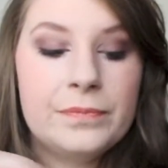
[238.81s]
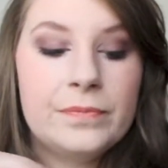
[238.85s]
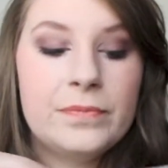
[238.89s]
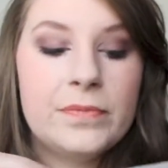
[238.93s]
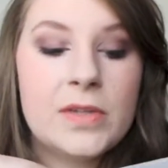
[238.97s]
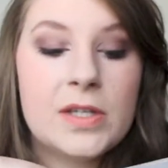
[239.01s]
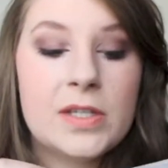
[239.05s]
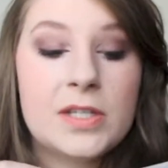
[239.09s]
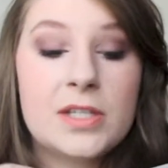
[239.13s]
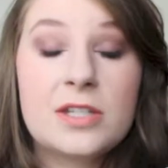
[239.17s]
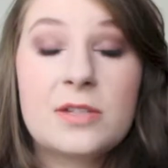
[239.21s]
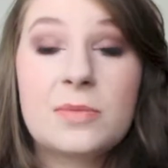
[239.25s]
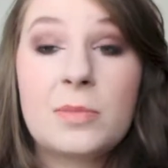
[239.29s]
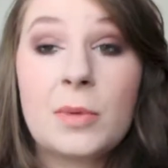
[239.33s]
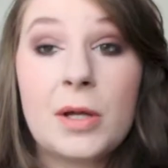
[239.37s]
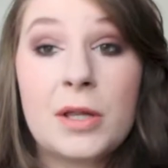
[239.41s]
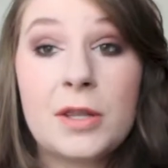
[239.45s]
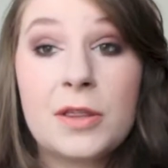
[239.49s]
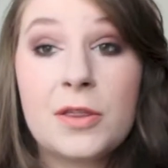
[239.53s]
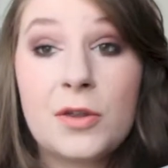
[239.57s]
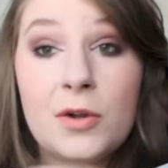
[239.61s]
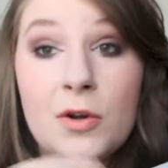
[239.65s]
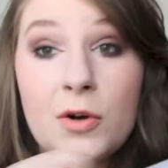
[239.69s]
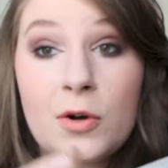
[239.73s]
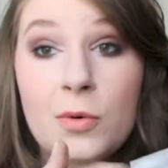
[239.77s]
this is my
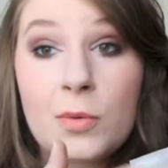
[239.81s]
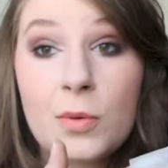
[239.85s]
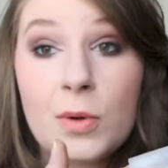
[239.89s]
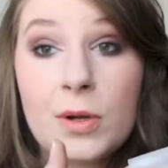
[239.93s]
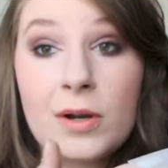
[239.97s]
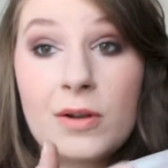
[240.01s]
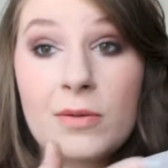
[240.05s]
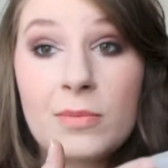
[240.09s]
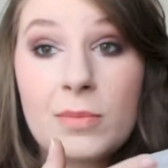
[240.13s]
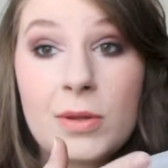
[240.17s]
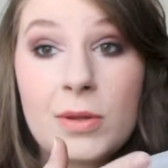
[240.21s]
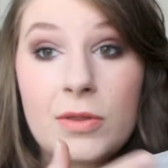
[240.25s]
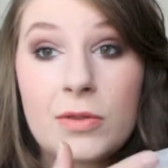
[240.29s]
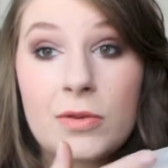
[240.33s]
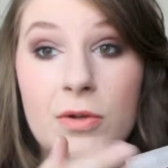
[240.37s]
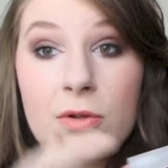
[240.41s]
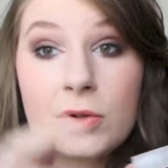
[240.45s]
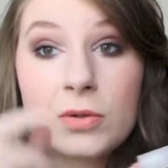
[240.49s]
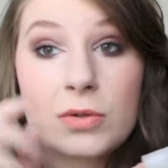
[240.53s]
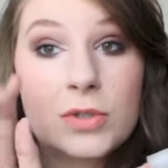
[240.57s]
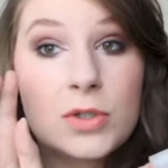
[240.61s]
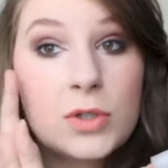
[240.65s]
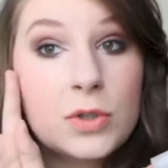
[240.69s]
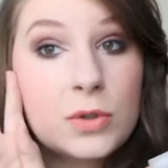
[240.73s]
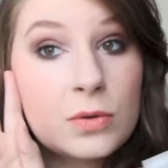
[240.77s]
3rd one. I've
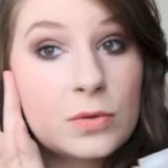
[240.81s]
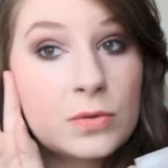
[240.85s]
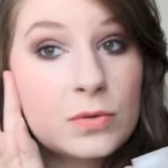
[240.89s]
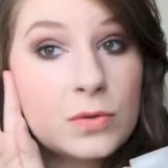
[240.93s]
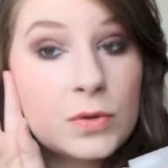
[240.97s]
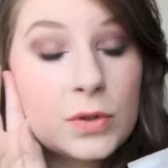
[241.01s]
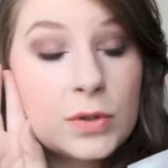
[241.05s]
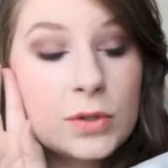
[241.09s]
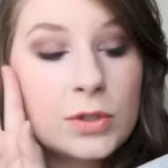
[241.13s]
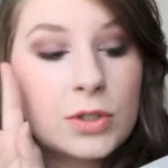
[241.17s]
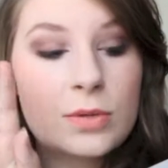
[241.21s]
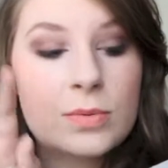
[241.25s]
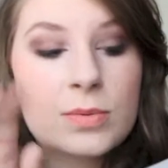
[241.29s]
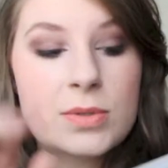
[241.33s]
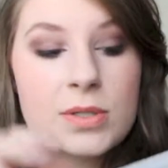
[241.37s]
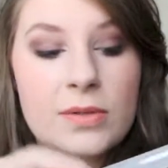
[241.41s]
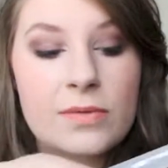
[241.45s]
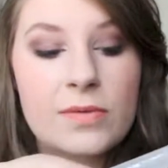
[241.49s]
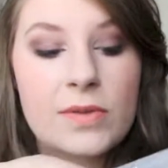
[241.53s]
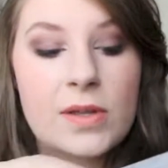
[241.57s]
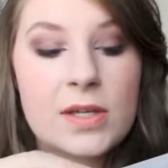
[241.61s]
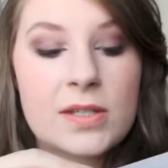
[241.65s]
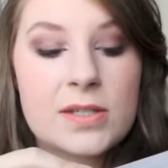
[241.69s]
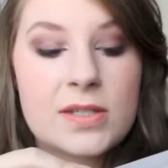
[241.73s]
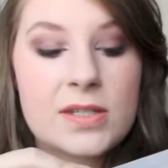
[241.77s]
through 2 full tubes
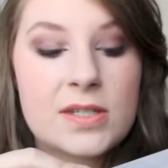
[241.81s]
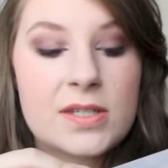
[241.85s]
of this.